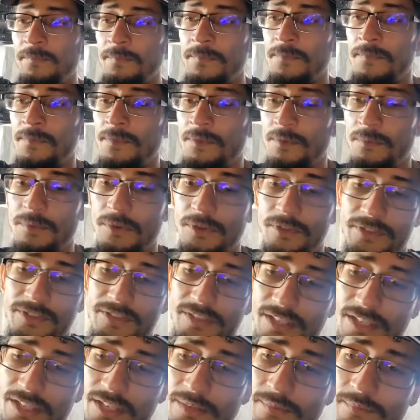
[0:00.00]
We'll see.
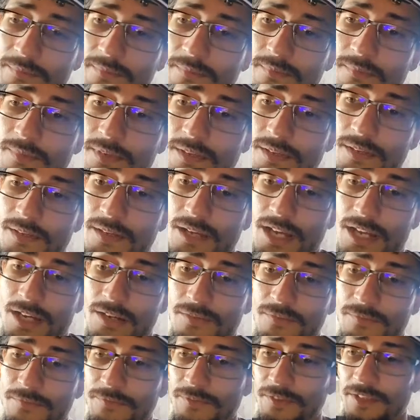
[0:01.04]
I don't feel
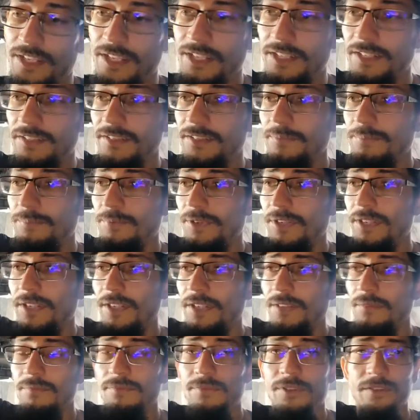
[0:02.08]
like this is pretty
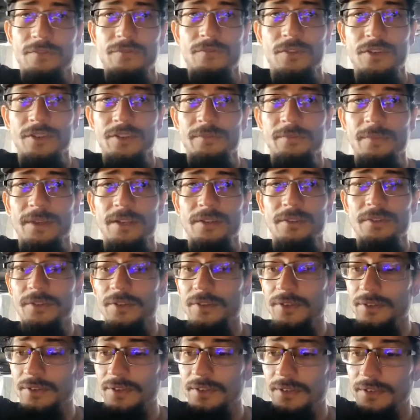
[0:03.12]
reinforced metal though.
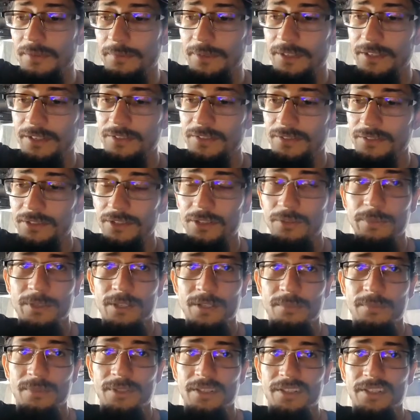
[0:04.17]
I mean, it's aluminum, but
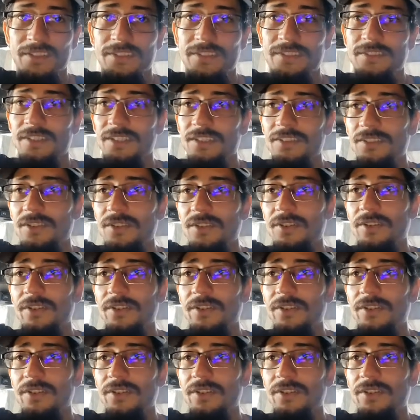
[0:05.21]
it's it's hard